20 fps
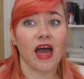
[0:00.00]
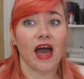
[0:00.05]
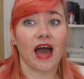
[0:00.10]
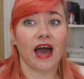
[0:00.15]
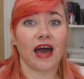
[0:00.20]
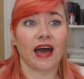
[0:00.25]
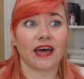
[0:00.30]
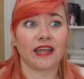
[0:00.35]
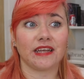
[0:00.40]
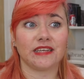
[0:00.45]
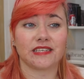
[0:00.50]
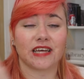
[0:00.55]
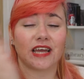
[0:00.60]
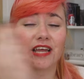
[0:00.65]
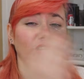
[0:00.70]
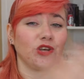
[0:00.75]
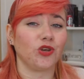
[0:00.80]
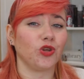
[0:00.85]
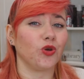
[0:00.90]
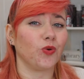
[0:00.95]
and a
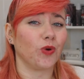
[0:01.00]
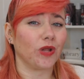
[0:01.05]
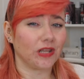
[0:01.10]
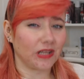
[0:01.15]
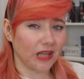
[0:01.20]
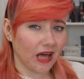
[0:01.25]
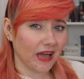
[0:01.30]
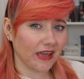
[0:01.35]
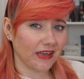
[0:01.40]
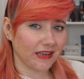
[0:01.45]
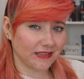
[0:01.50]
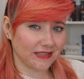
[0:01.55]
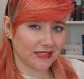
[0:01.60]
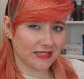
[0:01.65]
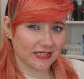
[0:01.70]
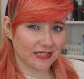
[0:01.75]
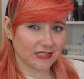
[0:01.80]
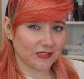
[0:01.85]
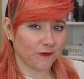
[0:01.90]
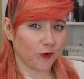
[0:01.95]
new alliance
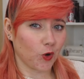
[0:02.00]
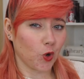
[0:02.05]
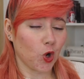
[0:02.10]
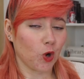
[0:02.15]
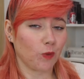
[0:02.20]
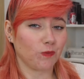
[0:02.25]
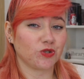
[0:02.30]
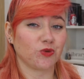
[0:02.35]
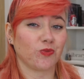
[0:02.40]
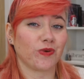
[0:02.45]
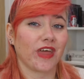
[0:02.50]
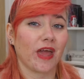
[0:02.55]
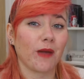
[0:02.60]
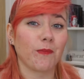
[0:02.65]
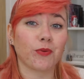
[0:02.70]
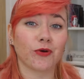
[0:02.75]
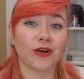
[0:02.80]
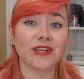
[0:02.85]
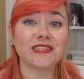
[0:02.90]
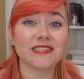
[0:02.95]
is formed with a
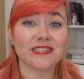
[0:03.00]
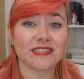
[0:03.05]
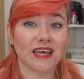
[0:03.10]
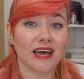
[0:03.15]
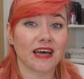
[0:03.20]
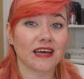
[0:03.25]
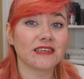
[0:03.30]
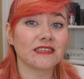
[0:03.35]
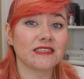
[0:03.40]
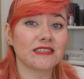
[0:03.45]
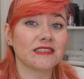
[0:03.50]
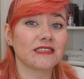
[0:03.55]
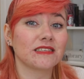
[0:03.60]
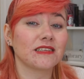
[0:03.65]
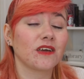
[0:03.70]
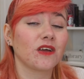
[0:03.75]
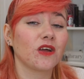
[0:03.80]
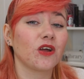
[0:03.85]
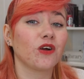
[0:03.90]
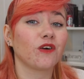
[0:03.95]
princess
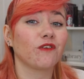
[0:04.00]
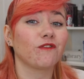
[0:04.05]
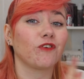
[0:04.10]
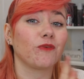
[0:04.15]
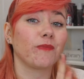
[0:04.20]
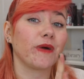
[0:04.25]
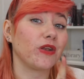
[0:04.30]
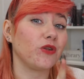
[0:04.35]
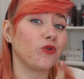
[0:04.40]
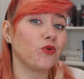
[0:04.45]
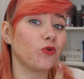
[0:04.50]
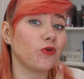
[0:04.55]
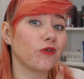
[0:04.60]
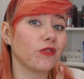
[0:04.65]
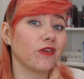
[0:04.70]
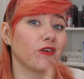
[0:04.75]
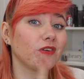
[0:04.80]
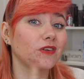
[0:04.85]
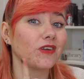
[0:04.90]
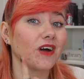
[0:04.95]
from a
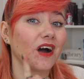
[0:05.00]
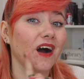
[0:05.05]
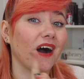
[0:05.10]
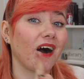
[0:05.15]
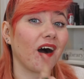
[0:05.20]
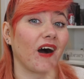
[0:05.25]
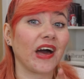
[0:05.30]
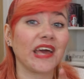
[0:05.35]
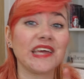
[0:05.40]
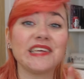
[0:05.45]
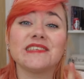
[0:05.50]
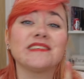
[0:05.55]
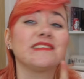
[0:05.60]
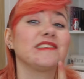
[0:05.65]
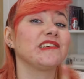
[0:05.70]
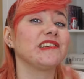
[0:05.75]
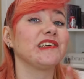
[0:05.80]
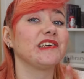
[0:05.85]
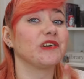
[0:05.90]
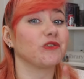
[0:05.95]
northern
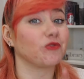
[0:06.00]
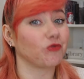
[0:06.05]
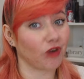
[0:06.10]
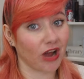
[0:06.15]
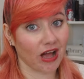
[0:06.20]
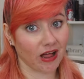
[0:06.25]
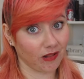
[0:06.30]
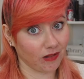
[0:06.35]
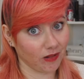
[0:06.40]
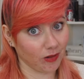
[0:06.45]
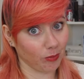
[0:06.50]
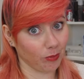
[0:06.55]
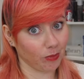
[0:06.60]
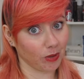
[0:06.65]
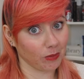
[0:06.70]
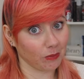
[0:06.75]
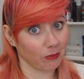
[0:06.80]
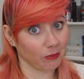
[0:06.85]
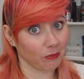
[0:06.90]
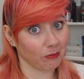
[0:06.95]
icy realm.
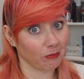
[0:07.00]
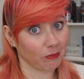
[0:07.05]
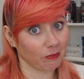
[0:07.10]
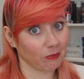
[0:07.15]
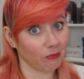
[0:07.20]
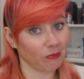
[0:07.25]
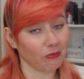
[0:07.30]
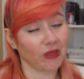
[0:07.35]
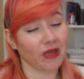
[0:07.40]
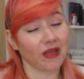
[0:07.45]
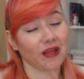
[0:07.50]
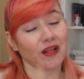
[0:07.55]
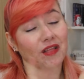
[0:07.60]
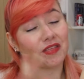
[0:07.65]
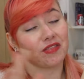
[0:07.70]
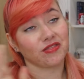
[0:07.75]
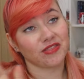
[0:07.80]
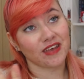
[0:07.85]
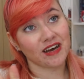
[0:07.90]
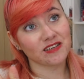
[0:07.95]

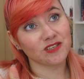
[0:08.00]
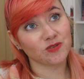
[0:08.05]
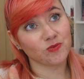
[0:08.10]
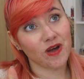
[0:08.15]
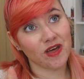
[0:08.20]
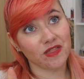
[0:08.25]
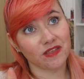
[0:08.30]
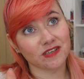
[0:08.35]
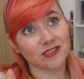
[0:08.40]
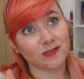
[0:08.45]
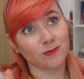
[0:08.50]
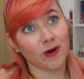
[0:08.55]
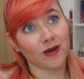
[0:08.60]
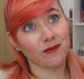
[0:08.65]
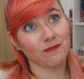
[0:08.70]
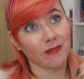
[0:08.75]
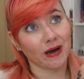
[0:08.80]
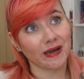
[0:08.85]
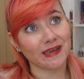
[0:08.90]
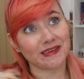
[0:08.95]
That's where this one
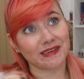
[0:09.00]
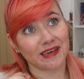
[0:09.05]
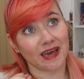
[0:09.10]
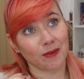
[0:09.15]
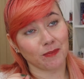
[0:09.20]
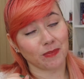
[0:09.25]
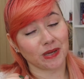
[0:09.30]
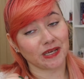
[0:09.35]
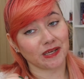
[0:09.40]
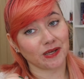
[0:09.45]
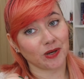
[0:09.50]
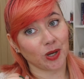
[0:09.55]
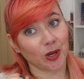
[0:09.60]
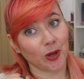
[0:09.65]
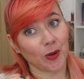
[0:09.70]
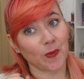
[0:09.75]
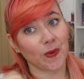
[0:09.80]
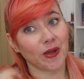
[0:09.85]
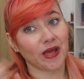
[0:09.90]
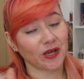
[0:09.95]
might get me, you
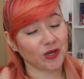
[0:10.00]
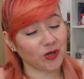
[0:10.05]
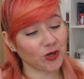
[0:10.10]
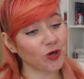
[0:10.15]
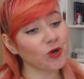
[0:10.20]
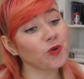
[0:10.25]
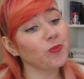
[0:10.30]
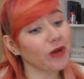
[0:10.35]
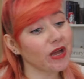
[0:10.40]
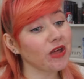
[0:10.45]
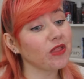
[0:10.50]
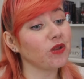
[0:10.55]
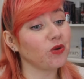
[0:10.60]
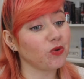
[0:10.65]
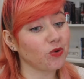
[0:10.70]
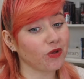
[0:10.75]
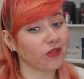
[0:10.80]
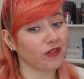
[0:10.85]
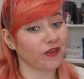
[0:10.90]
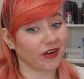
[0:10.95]
know. It could be the
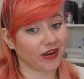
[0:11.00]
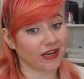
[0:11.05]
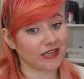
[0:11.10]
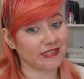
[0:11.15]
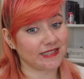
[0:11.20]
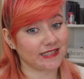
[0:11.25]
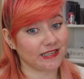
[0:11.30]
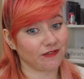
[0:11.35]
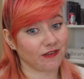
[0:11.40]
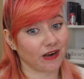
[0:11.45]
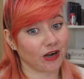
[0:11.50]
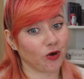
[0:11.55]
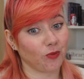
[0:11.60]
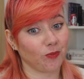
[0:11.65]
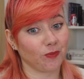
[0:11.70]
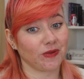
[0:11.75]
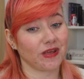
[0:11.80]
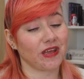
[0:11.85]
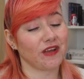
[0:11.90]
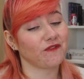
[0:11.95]
northern icy
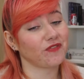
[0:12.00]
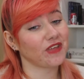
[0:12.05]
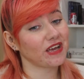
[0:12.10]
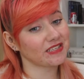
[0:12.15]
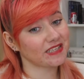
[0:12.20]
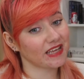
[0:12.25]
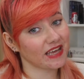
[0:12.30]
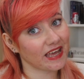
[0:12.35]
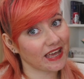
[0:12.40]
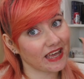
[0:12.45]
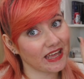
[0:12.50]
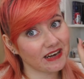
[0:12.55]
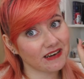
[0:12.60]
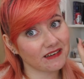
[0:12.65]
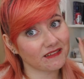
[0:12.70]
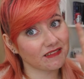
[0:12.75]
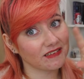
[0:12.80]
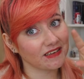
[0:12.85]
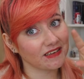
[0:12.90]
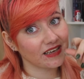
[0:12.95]
realm. If there's a hint,
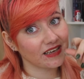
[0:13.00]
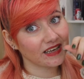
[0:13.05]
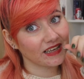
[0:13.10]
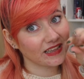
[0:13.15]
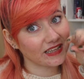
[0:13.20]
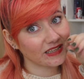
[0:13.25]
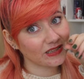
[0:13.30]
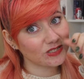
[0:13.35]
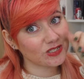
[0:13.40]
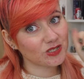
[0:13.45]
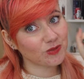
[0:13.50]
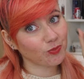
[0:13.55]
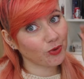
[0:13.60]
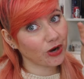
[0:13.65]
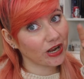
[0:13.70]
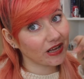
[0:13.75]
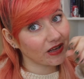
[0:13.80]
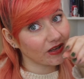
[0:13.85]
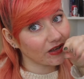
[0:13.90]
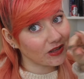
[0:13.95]
little
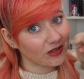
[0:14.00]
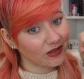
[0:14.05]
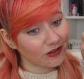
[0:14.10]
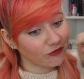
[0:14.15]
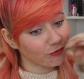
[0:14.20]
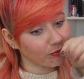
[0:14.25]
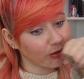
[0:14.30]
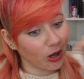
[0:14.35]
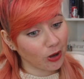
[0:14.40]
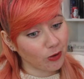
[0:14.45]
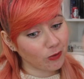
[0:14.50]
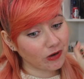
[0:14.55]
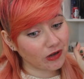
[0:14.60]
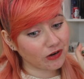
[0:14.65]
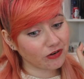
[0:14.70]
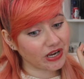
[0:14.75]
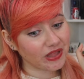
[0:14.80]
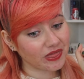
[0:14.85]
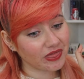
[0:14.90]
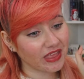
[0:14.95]
sprinkle of
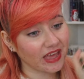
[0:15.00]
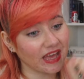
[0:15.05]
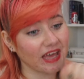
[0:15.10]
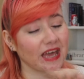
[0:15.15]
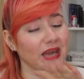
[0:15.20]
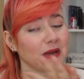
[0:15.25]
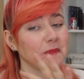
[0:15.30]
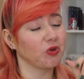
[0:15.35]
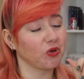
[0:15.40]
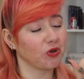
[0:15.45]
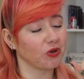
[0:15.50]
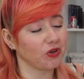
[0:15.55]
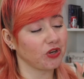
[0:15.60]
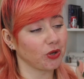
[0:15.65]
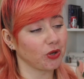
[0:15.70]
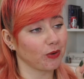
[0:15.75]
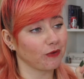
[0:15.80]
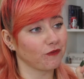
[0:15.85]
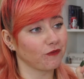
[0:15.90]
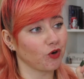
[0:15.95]
polar in there, could
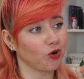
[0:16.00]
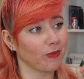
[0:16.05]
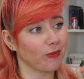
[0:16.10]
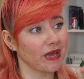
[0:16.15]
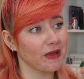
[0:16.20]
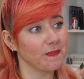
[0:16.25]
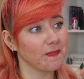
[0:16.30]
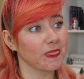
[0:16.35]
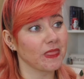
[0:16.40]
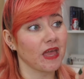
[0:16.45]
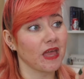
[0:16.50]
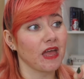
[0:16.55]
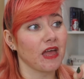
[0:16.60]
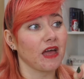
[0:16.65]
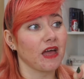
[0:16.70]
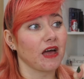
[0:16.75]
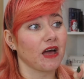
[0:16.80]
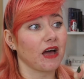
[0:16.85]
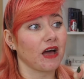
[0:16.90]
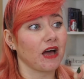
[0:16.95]
do it for me.
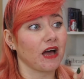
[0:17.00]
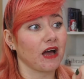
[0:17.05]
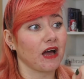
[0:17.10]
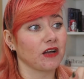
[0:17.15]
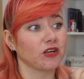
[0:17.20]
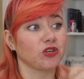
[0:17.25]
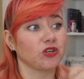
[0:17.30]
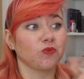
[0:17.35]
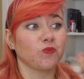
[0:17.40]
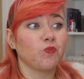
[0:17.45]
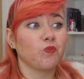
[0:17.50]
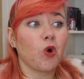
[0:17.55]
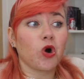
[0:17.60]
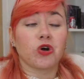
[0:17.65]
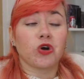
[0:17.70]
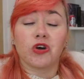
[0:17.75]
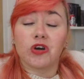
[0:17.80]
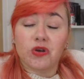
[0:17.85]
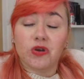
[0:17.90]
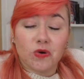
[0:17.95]
Uh, what
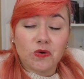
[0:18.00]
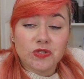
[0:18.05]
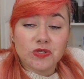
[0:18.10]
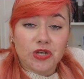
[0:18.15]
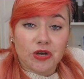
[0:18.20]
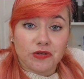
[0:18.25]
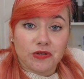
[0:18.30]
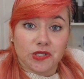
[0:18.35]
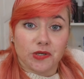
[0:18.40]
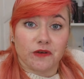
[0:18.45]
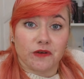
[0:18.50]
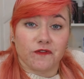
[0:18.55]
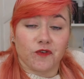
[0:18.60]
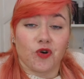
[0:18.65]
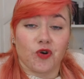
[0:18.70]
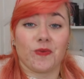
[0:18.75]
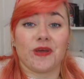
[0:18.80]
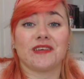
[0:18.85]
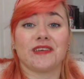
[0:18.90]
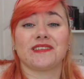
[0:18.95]
could also do it for
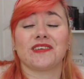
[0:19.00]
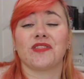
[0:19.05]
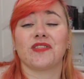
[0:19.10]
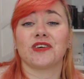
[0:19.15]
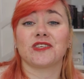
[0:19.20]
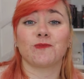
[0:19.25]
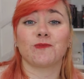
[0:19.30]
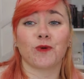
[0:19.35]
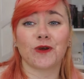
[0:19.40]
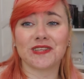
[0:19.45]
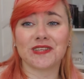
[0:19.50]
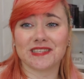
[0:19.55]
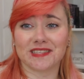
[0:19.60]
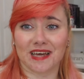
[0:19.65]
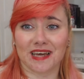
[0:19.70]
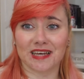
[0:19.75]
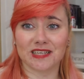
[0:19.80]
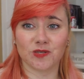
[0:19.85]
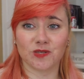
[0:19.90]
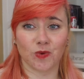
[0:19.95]
me is that this
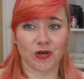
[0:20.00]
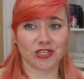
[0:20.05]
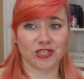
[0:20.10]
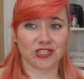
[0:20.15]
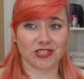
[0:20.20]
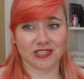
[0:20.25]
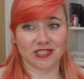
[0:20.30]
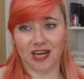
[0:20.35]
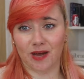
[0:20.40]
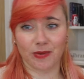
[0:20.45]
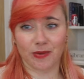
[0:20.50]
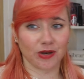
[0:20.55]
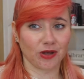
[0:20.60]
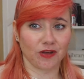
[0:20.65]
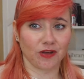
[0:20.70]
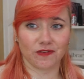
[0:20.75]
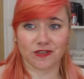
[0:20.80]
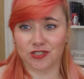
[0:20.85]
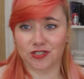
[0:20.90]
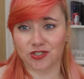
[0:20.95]
princess, when she's coming
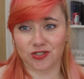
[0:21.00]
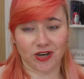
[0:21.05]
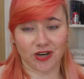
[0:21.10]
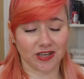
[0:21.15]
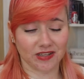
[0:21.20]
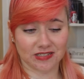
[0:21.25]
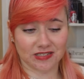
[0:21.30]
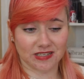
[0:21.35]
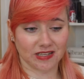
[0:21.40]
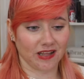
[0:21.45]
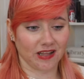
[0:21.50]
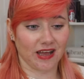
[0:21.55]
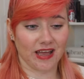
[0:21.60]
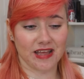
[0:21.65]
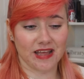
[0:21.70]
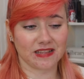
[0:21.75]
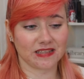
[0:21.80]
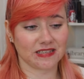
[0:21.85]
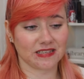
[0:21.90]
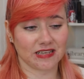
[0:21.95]
over to strike this
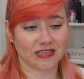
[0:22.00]
alliance